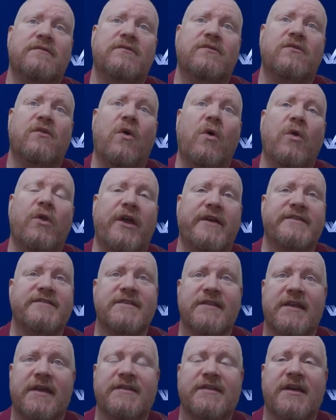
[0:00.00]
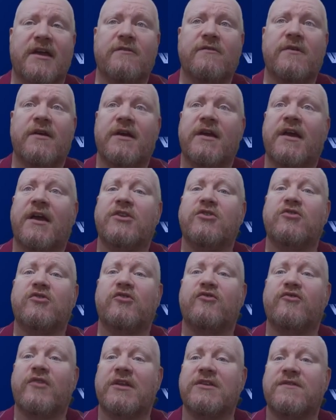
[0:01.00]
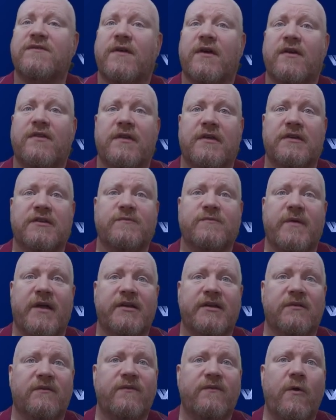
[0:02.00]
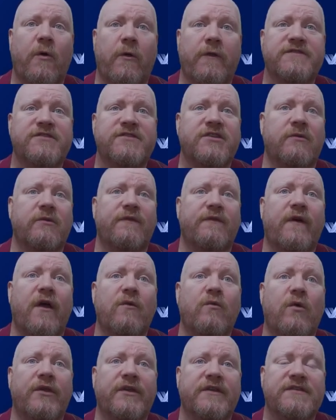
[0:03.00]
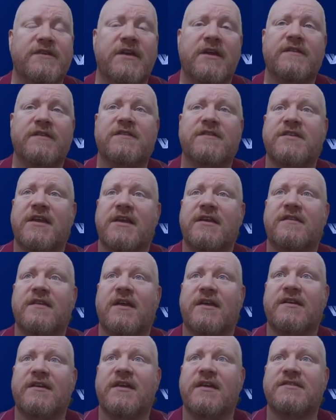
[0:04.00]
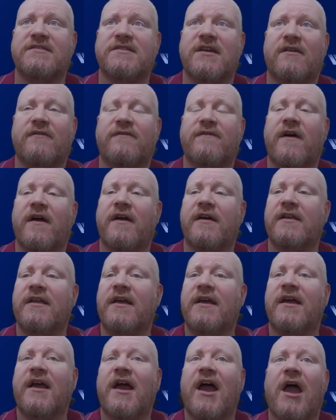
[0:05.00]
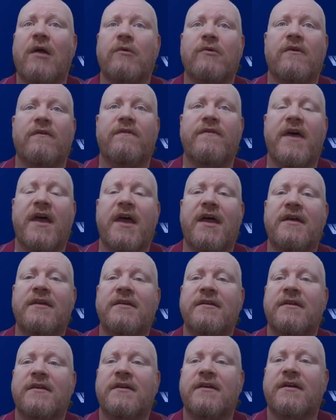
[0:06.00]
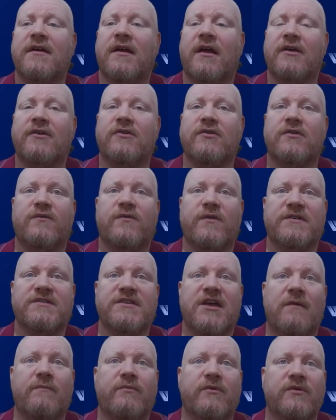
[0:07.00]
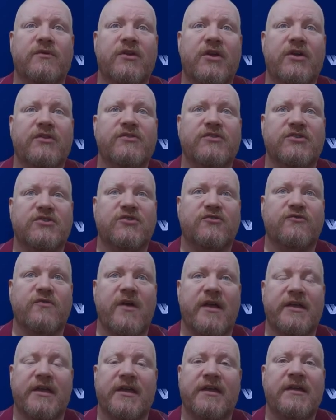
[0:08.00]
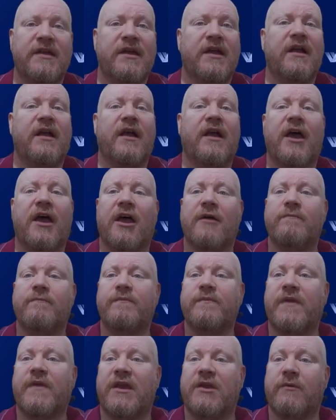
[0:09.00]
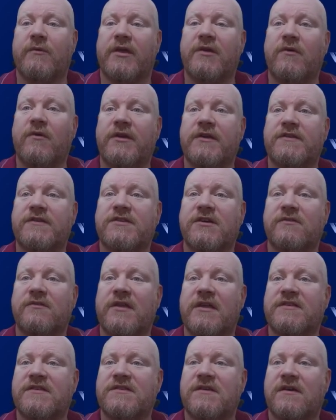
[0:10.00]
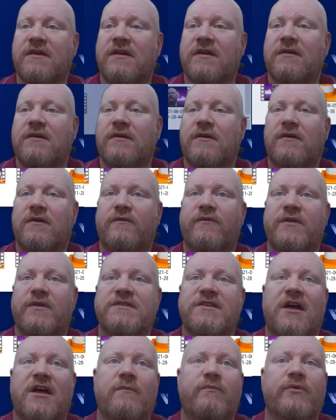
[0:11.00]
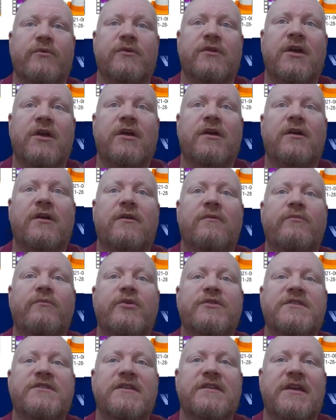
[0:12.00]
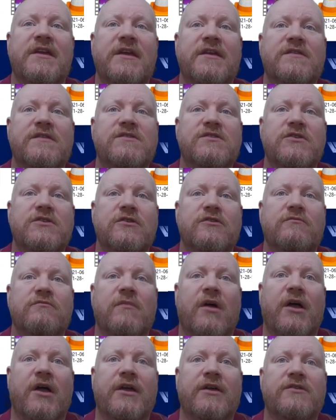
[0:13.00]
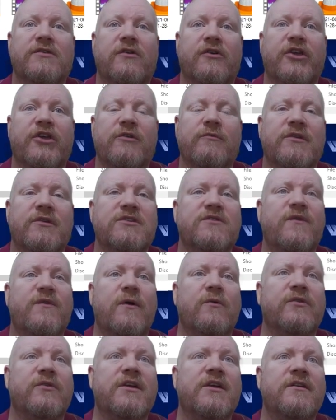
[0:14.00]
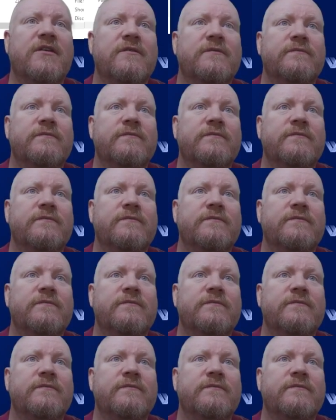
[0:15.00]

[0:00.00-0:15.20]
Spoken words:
all nicely laid out, and you can transfer things back and forth. So if I wanted to take that Kickstart file out of there, I could, for example, just drag it anywhere you wanted. So let's, for example, put it into my documents folder.